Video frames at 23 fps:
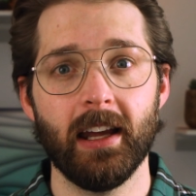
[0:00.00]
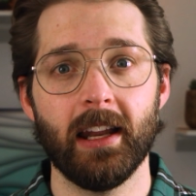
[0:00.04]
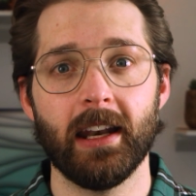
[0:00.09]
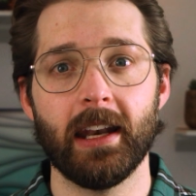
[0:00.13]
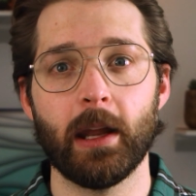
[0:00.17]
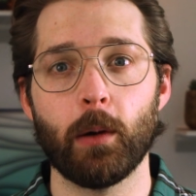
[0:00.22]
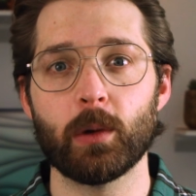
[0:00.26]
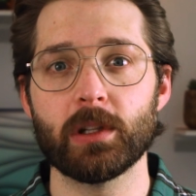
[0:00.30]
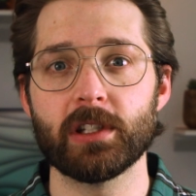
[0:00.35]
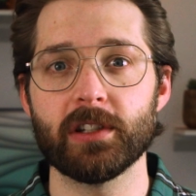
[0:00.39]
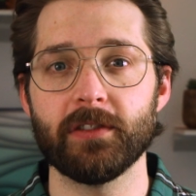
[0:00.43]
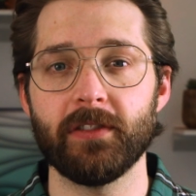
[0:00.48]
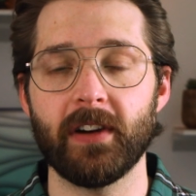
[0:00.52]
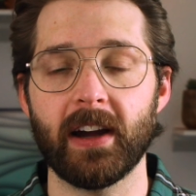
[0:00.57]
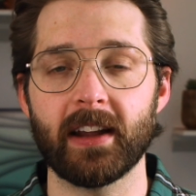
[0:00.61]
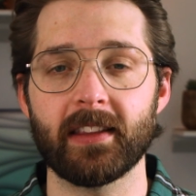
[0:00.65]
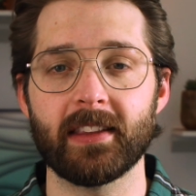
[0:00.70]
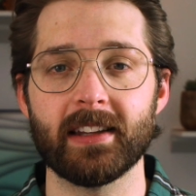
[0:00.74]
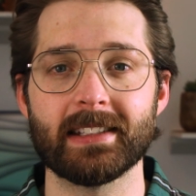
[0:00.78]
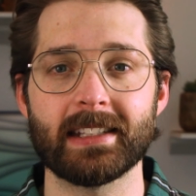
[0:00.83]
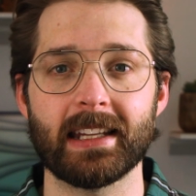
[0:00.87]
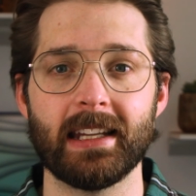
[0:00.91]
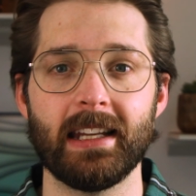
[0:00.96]
Now it's a fact
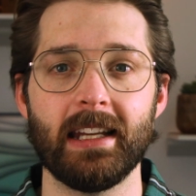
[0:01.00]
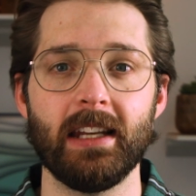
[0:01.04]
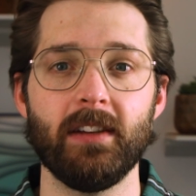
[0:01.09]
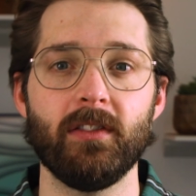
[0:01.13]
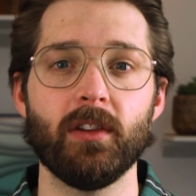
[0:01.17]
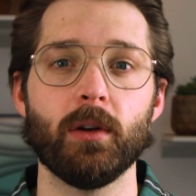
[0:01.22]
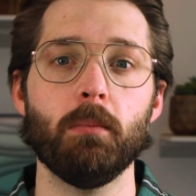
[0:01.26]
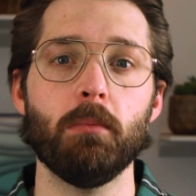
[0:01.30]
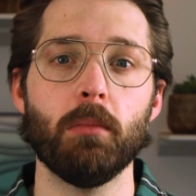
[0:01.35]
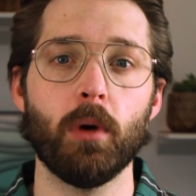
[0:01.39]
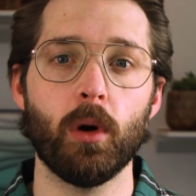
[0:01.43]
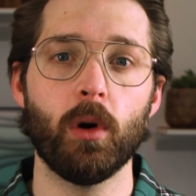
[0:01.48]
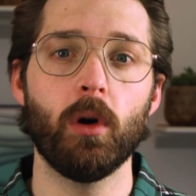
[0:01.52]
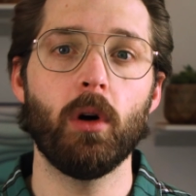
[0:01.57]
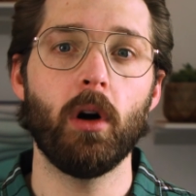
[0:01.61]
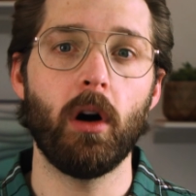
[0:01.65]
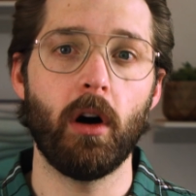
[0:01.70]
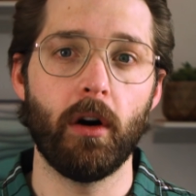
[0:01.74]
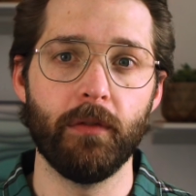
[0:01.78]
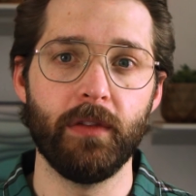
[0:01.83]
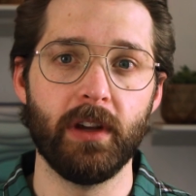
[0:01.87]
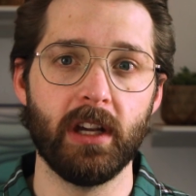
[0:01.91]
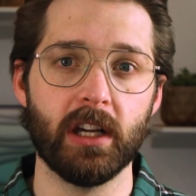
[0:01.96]
that's even more
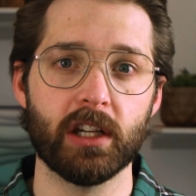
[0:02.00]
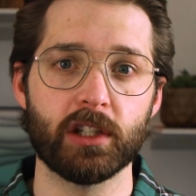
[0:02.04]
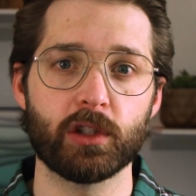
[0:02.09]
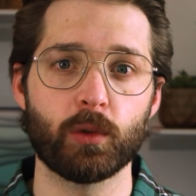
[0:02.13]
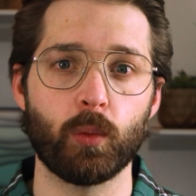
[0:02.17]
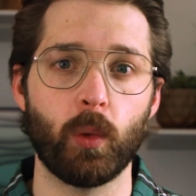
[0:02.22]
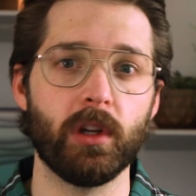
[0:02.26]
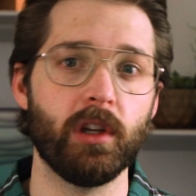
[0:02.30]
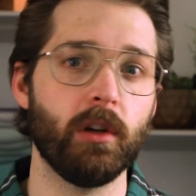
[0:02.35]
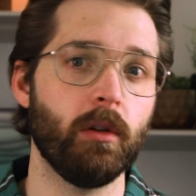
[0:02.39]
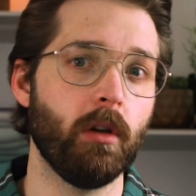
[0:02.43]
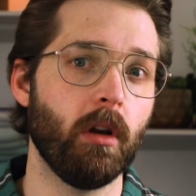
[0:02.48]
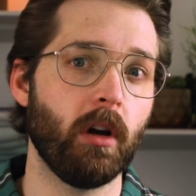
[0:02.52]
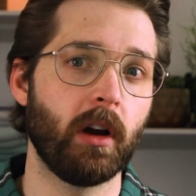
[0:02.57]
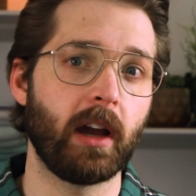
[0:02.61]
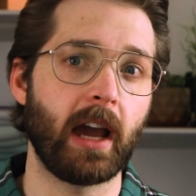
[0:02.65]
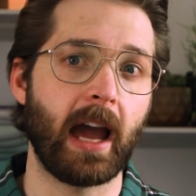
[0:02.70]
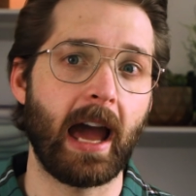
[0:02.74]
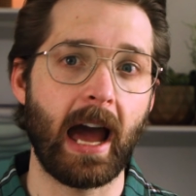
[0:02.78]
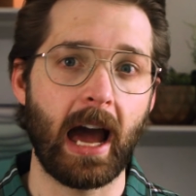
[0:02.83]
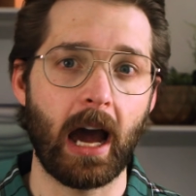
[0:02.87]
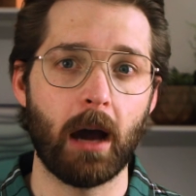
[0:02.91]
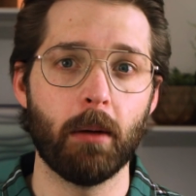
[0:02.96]
obvious when you look at
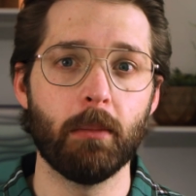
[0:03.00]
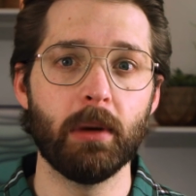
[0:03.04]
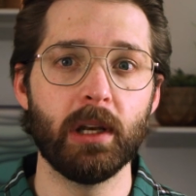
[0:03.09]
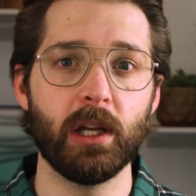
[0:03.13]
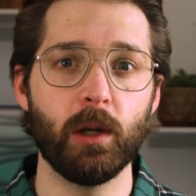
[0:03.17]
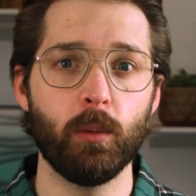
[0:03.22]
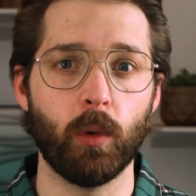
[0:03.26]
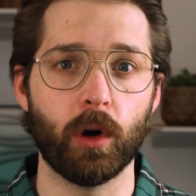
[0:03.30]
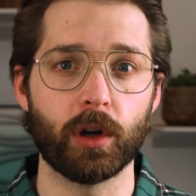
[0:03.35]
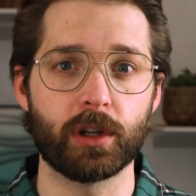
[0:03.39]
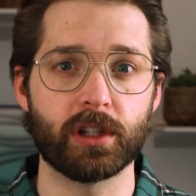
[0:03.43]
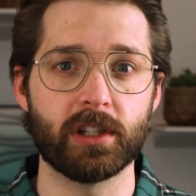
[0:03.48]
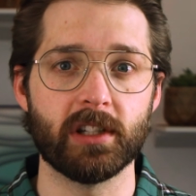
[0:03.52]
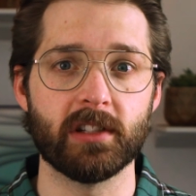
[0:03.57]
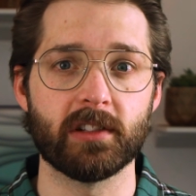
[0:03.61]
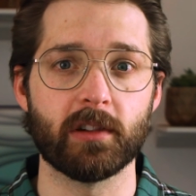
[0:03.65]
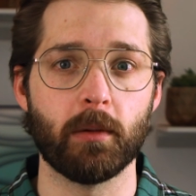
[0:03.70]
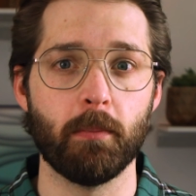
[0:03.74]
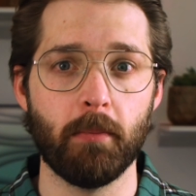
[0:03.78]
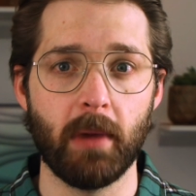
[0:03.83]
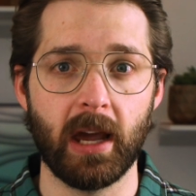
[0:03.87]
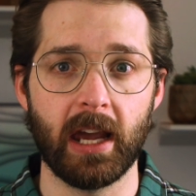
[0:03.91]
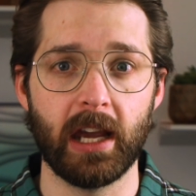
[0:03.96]
how many watches are
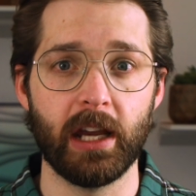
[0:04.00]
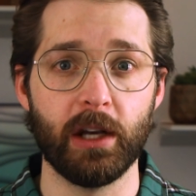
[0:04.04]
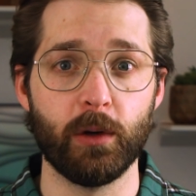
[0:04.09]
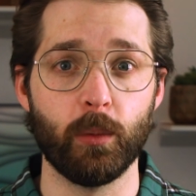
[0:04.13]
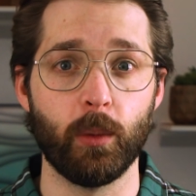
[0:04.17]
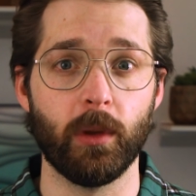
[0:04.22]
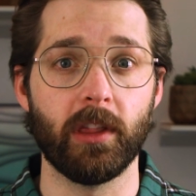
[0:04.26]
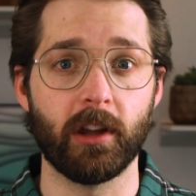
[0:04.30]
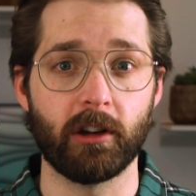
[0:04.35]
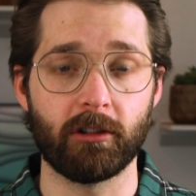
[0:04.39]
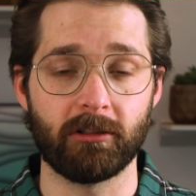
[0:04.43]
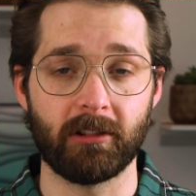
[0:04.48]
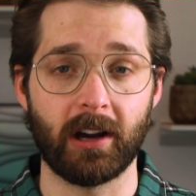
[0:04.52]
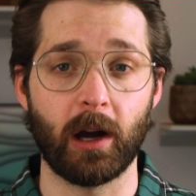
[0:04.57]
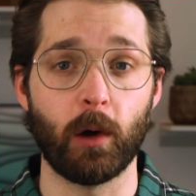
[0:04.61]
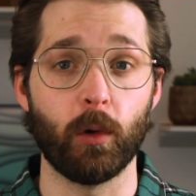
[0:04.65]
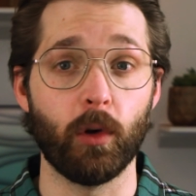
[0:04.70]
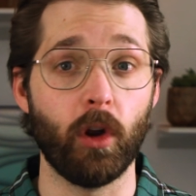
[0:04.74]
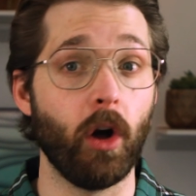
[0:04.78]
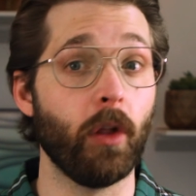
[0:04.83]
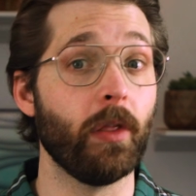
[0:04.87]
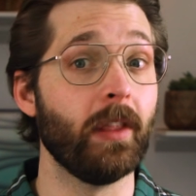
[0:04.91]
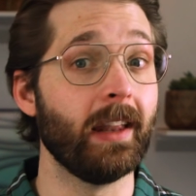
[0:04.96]
made with the crown
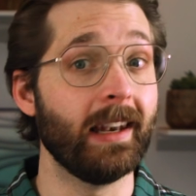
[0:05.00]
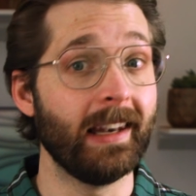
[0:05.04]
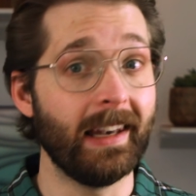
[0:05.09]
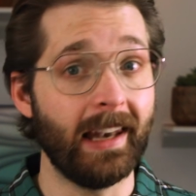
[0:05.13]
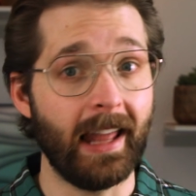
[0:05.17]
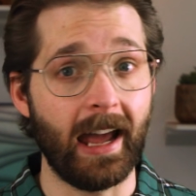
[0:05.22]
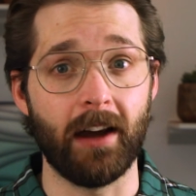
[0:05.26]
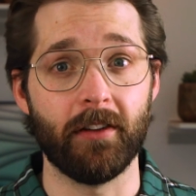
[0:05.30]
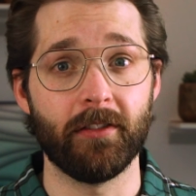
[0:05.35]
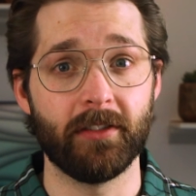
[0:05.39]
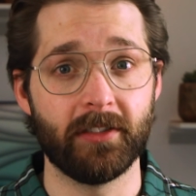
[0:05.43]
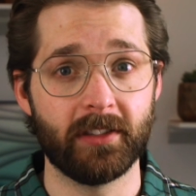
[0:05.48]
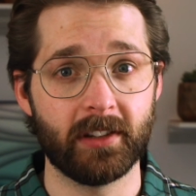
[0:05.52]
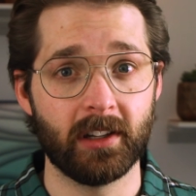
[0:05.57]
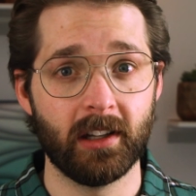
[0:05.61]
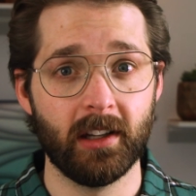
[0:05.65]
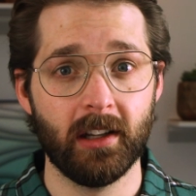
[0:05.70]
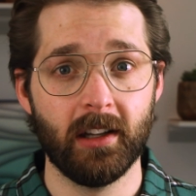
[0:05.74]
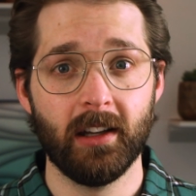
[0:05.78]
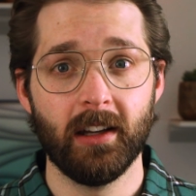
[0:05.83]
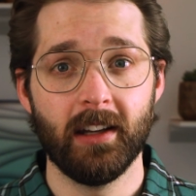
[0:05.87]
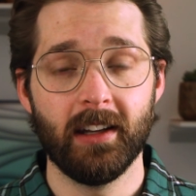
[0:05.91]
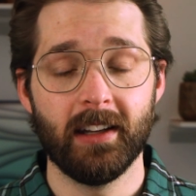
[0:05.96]
on the left.
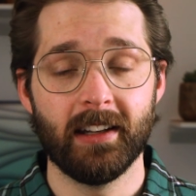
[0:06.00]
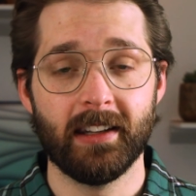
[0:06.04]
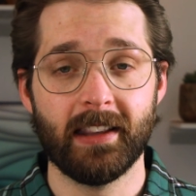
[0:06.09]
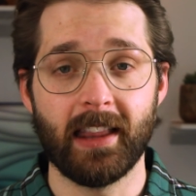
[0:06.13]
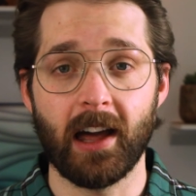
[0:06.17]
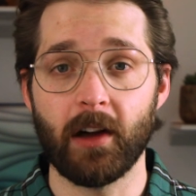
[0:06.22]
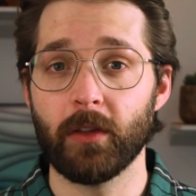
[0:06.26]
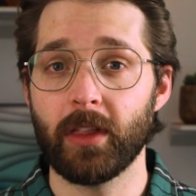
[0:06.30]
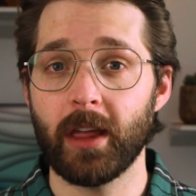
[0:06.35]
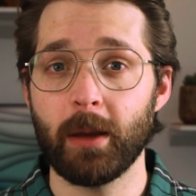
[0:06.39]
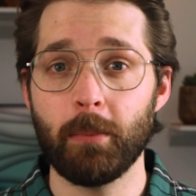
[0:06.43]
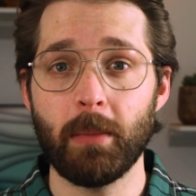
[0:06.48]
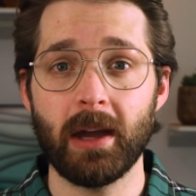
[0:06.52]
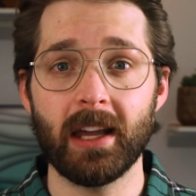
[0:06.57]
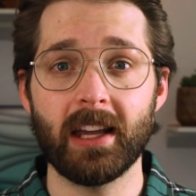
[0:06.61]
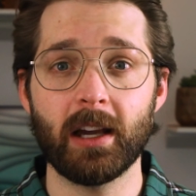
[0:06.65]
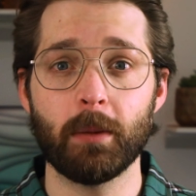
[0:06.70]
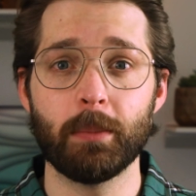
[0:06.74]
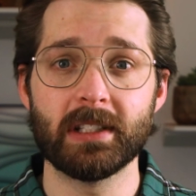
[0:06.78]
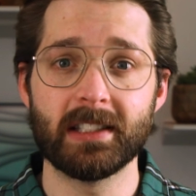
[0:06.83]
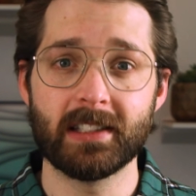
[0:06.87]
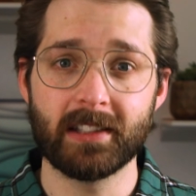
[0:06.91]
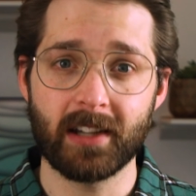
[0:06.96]
They make up
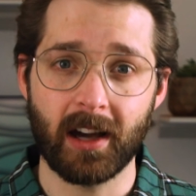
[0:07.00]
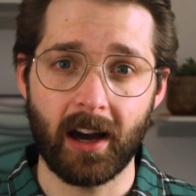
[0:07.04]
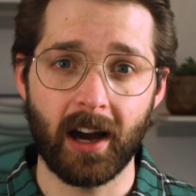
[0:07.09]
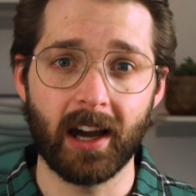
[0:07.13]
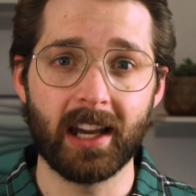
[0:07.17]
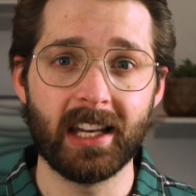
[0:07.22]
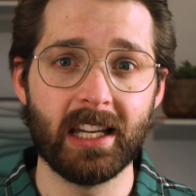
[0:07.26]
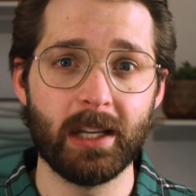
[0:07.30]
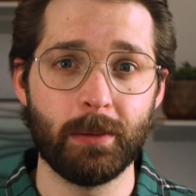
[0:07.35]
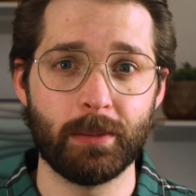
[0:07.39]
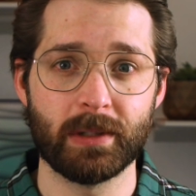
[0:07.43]
a tiny